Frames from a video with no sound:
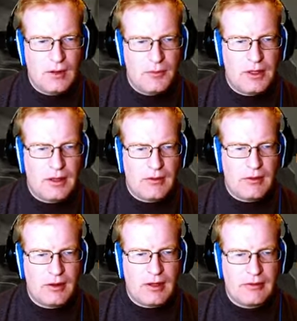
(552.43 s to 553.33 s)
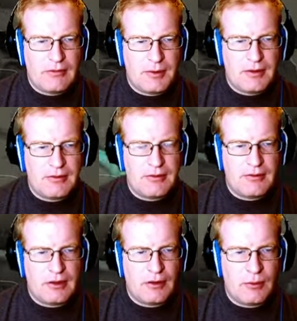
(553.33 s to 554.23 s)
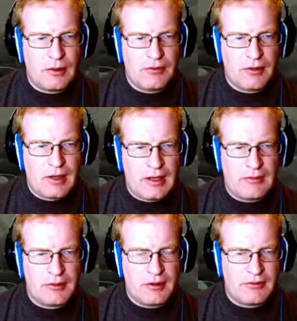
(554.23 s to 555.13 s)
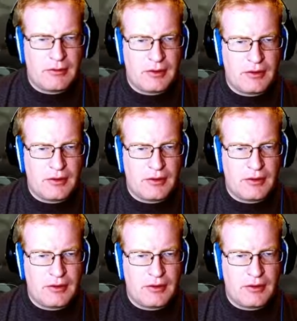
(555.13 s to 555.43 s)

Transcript: But yeah, lots of places here, whenever I have an assembly